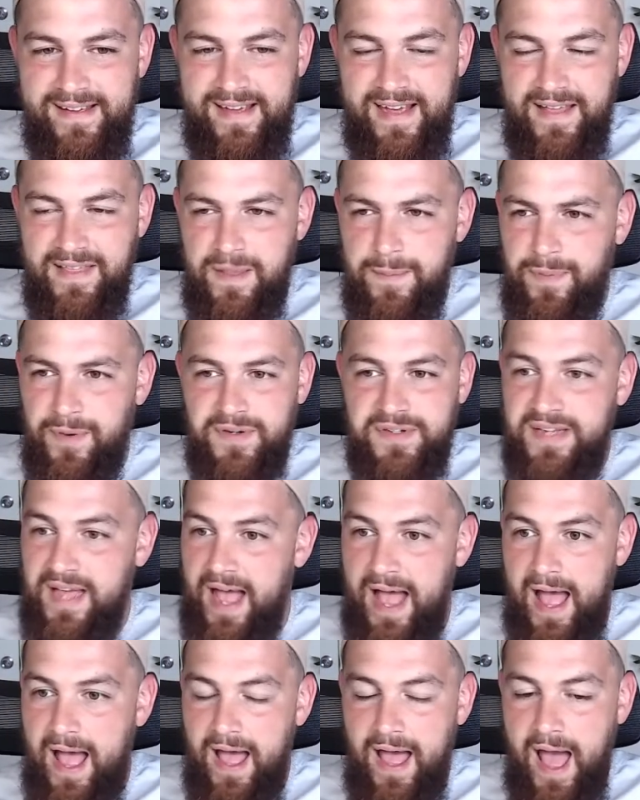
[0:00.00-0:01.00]
And the person,
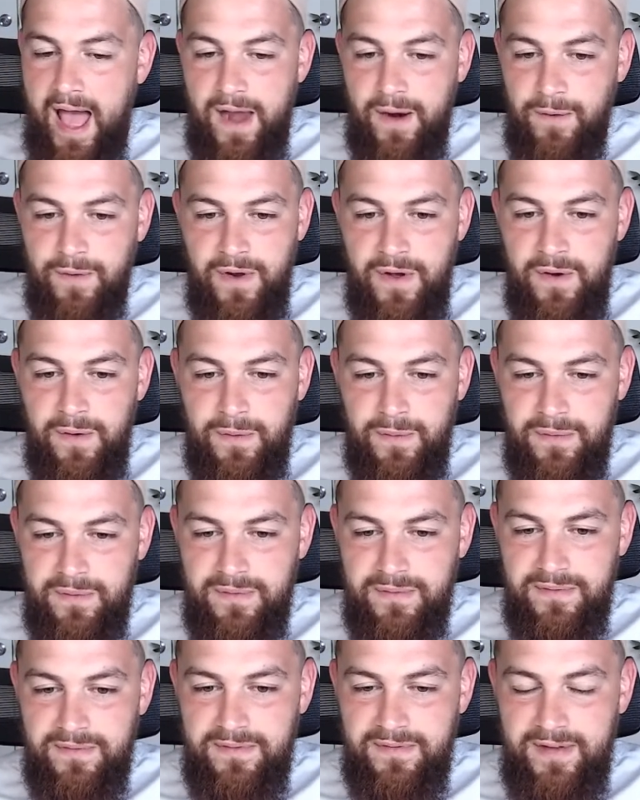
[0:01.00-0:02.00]
I don't know.
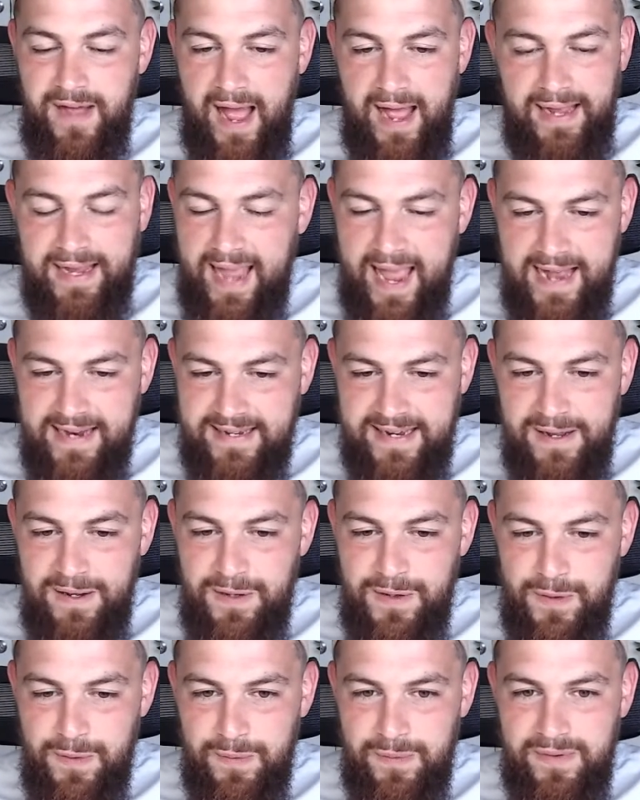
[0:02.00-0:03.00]
I can't
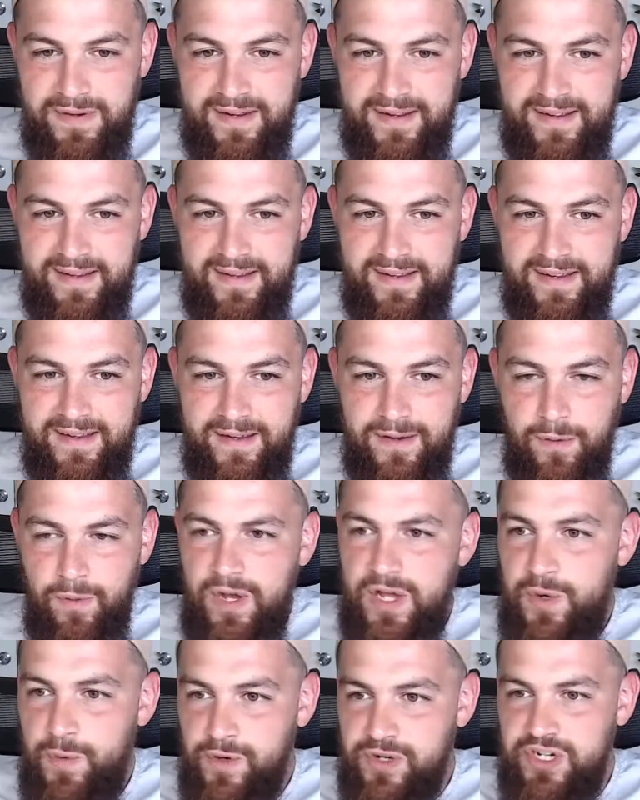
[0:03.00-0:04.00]
tell you.
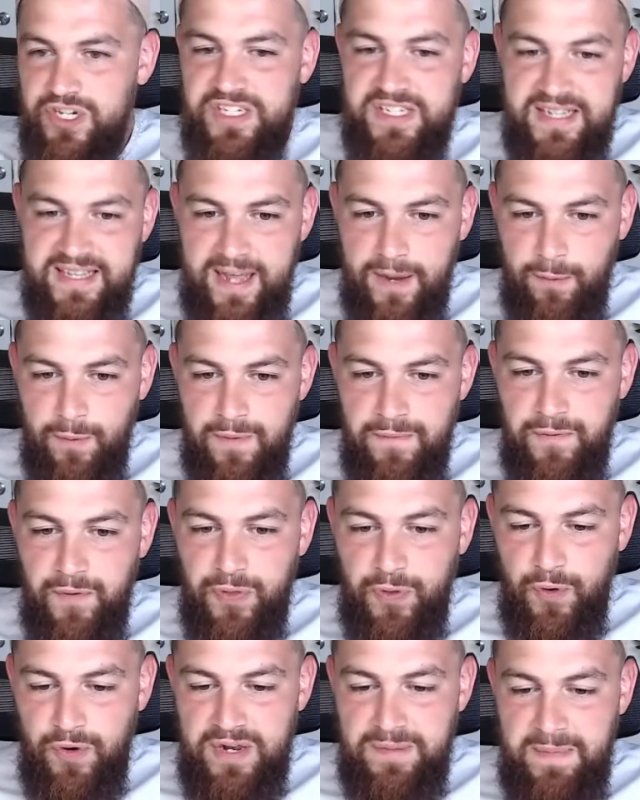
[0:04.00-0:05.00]
Well, you were just in that room for
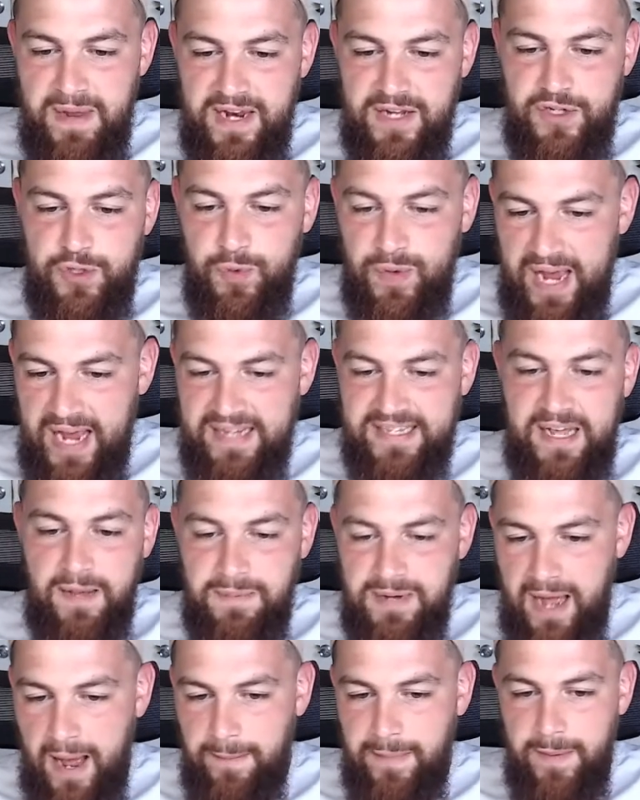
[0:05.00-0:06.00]
30 minutes. You can't tell
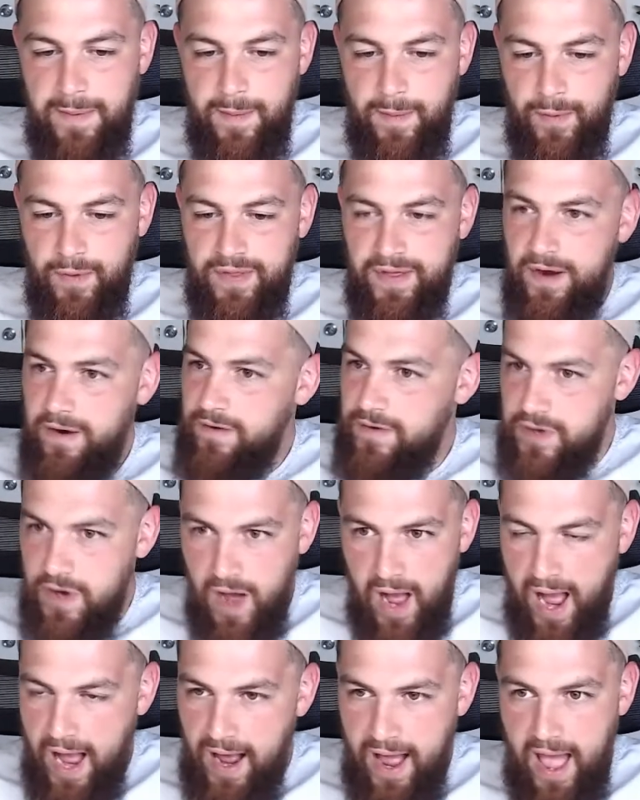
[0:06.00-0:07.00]
me how many people were there?
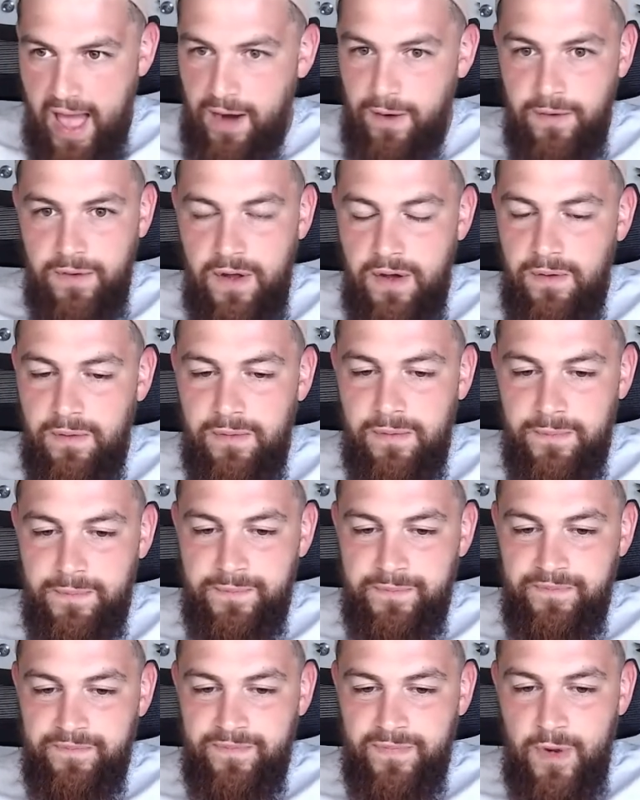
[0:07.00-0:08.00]
No, I don't know.
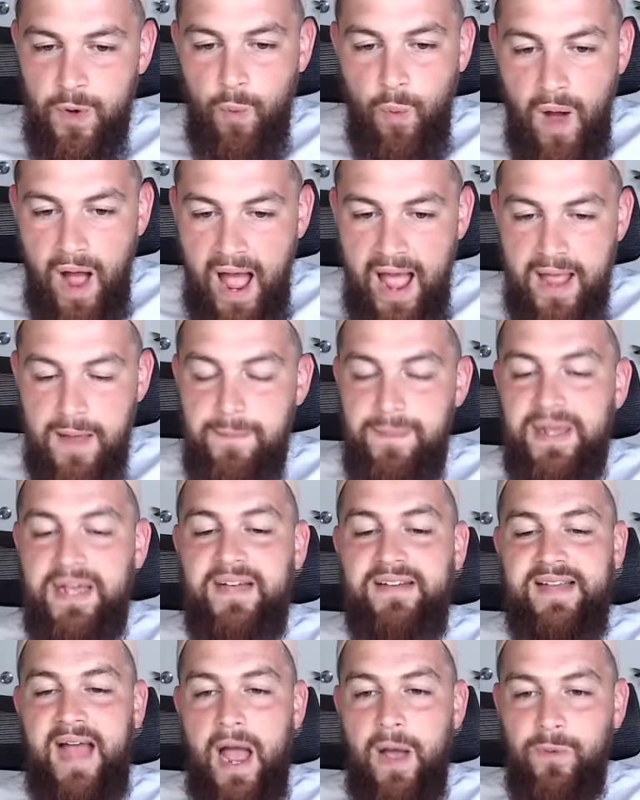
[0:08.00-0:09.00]
Why?
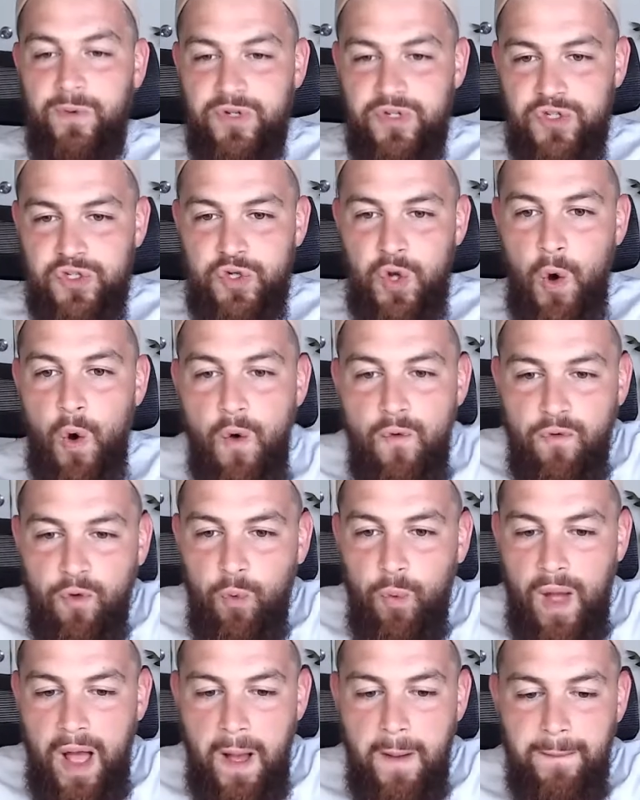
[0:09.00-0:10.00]
Because I was so
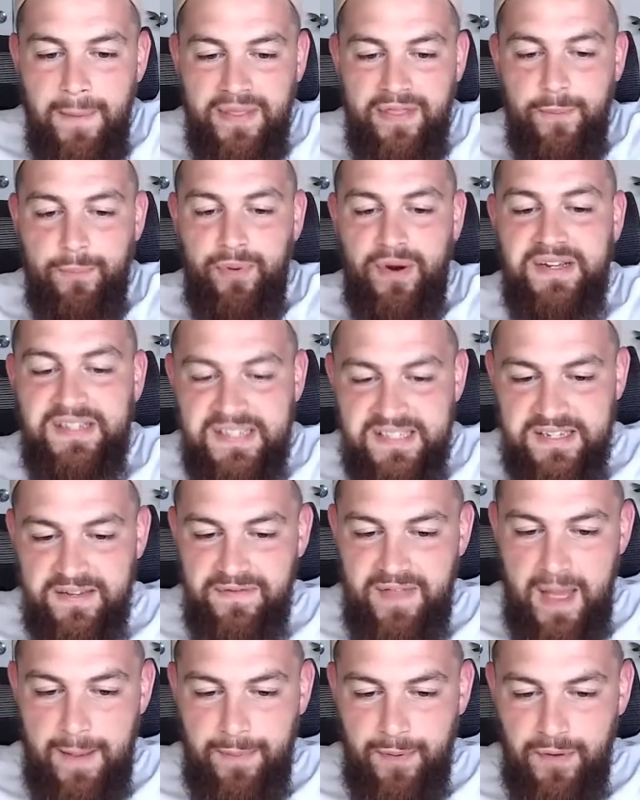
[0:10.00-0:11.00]
overwhelmed by the presence
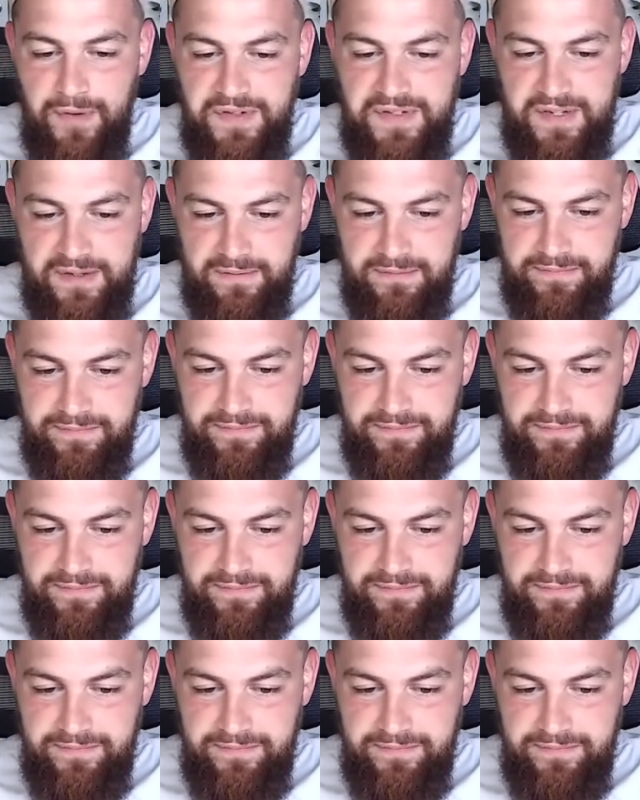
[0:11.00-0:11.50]
of that person.